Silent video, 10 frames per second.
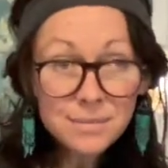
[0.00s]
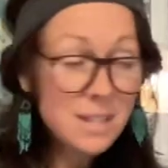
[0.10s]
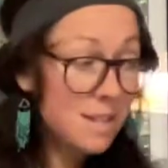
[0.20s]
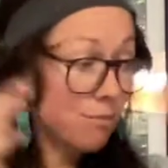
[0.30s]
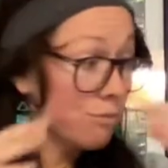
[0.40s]

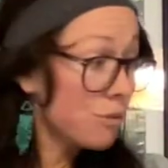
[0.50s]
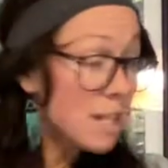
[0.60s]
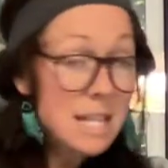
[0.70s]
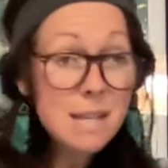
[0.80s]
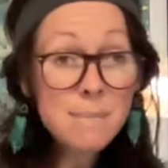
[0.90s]
this
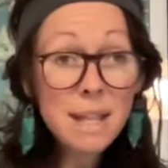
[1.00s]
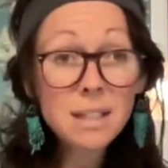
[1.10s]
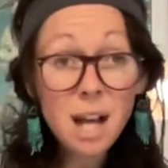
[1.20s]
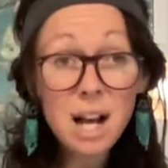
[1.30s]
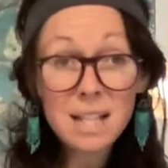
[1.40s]
really big
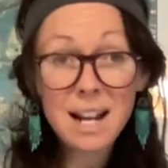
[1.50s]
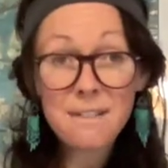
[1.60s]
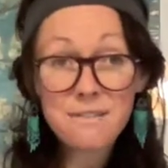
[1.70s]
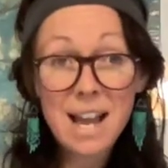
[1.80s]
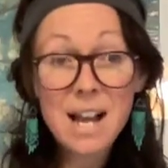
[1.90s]
log that I
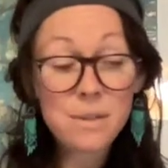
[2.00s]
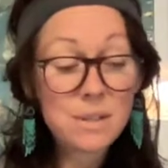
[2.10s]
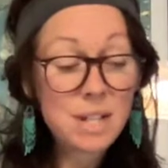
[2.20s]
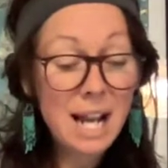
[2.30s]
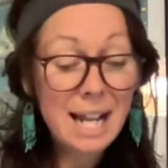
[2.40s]

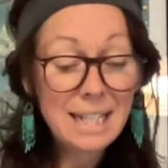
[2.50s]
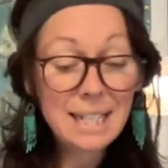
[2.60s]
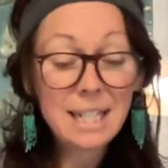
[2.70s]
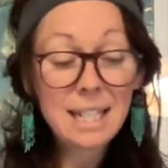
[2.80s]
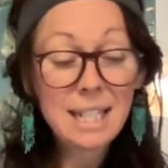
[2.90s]
found
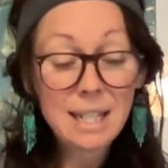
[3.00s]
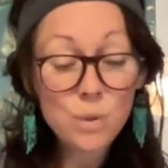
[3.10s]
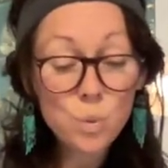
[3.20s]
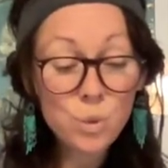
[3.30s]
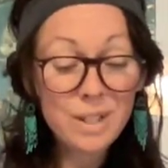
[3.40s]
hiking in
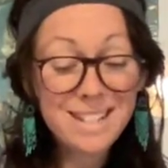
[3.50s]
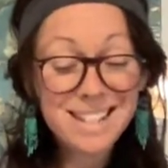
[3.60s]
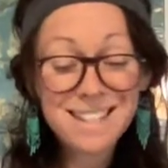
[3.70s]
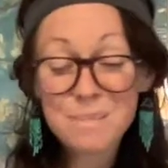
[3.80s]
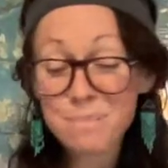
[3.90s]
the
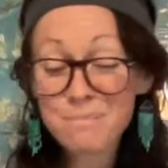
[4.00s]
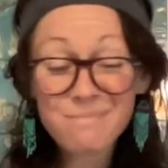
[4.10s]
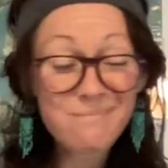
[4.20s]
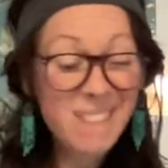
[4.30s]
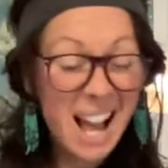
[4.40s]
woods
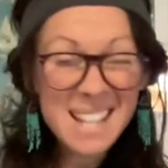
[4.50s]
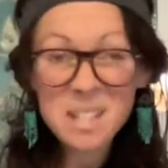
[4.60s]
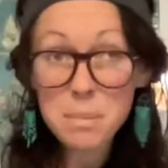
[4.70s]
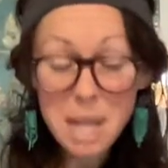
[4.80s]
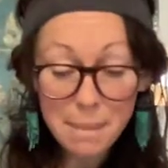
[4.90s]
last
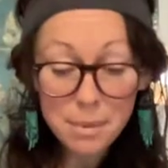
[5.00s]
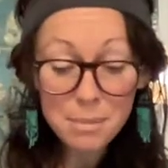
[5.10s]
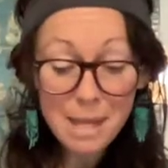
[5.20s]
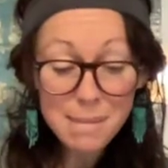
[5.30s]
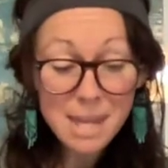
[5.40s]
September
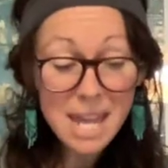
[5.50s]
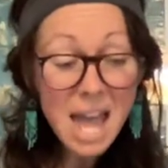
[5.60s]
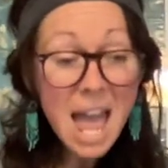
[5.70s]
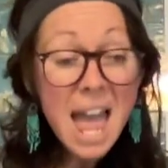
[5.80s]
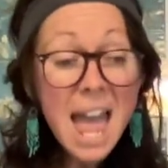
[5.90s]
maybe,
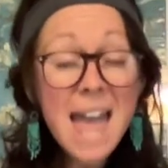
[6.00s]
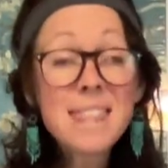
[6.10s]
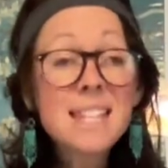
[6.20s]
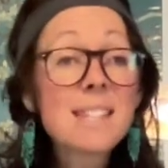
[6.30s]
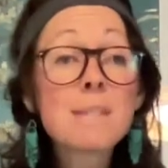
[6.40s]
and
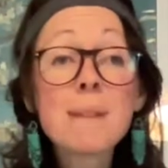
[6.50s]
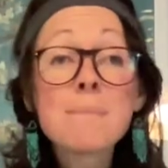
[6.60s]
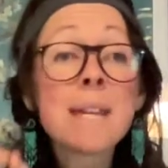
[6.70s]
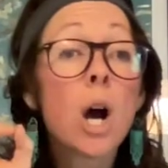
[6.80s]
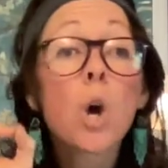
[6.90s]
this is
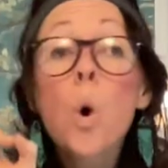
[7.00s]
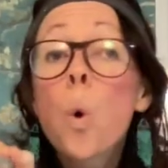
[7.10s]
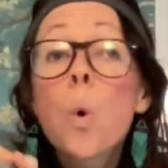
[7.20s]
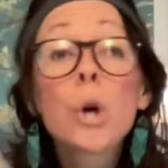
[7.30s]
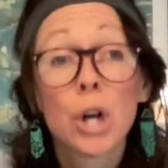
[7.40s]
maybe a
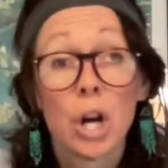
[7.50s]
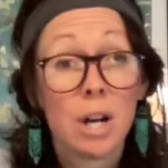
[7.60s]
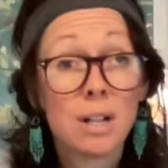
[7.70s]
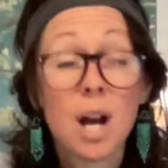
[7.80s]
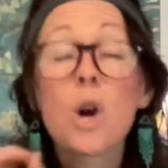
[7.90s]
quarter
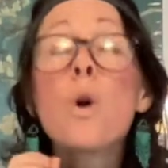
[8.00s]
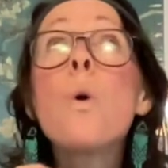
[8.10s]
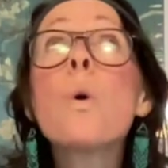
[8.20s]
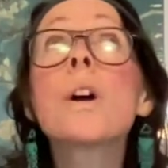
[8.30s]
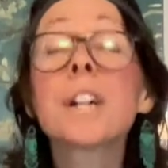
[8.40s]

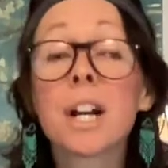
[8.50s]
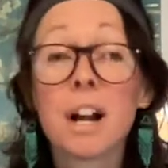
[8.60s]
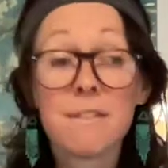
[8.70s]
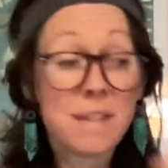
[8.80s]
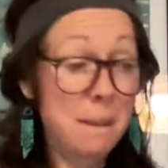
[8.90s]

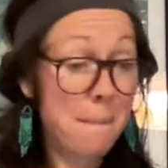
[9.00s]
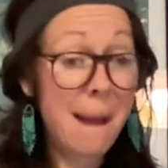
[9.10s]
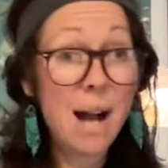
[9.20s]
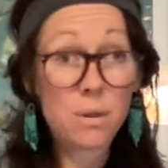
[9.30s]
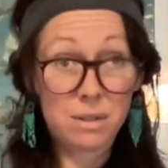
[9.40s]
of the
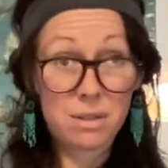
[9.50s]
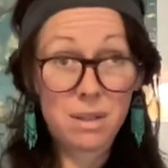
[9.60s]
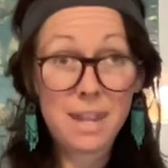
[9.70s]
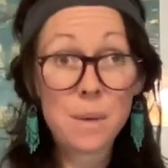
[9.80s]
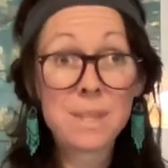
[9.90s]
amount
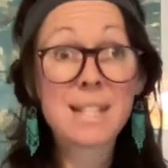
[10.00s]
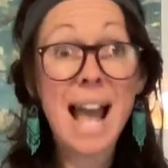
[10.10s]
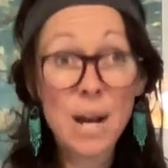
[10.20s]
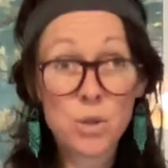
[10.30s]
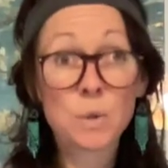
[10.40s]
that was
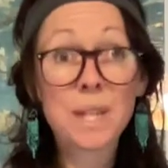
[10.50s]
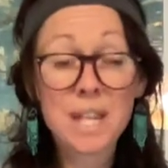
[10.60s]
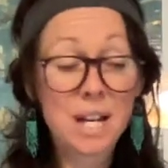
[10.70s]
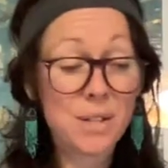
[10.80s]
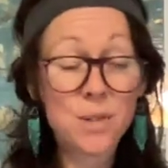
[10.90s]
actually
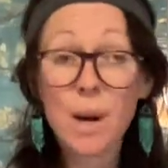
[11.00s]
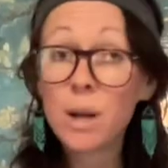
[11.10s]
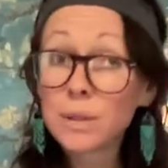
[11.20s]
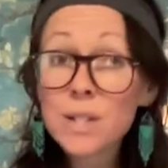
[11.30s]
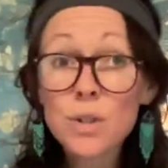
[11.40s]
there. So I
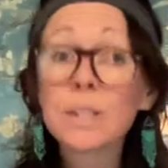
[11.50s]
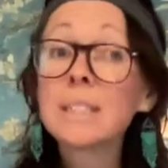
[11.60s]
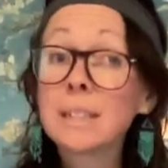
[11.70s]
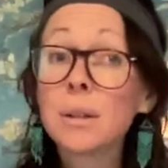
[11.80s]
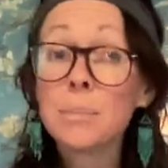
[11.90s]
only took a
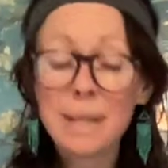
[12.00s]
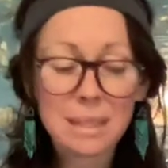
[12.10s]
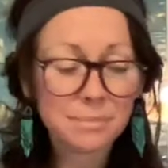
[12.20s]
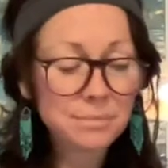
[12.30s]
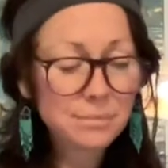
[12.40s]
little
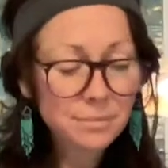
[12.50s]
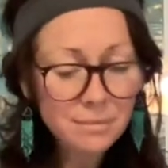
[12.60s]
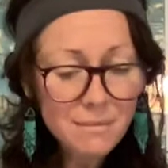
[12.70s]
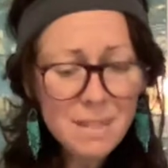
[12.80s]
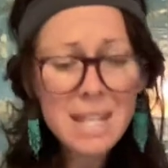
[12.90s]
bit,
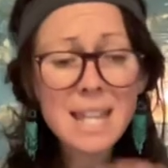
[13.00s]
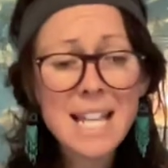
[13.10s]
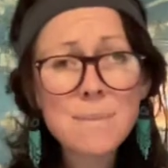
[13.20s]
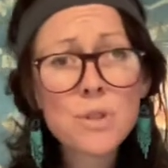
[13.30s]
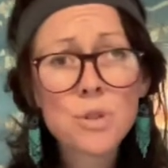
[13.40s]
and
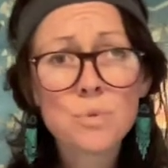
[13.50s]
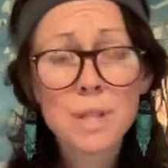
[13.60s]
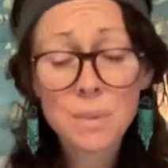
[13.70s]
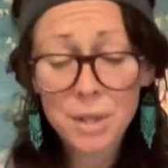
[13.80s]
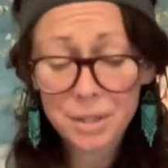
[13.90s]
that's what you
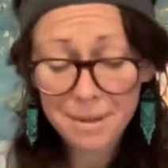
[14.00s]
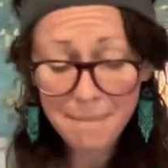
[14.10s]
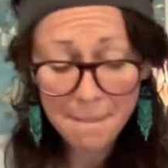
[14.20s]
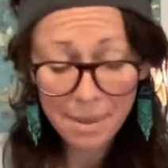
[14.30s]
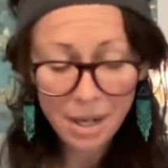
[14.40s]
really want to
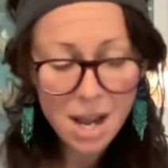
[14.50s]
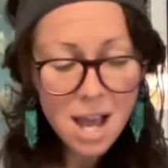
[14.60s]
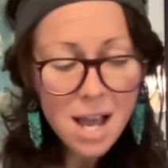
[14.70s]
remember.